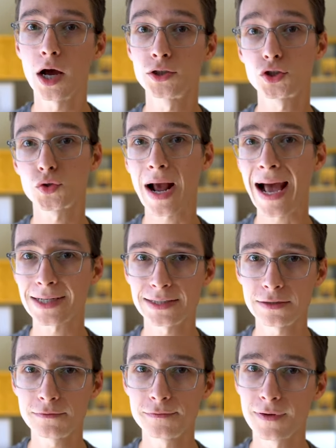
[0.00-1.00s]

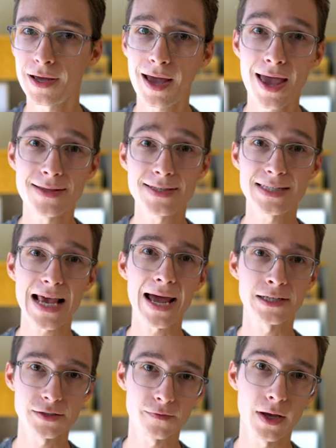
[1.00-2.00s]
attractive, and
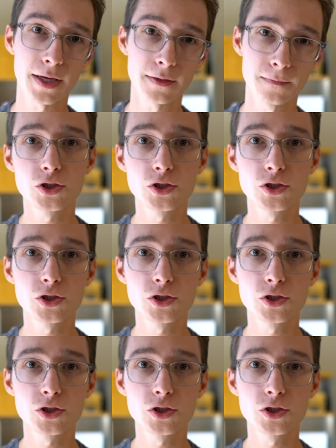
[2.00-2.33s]
satisfying.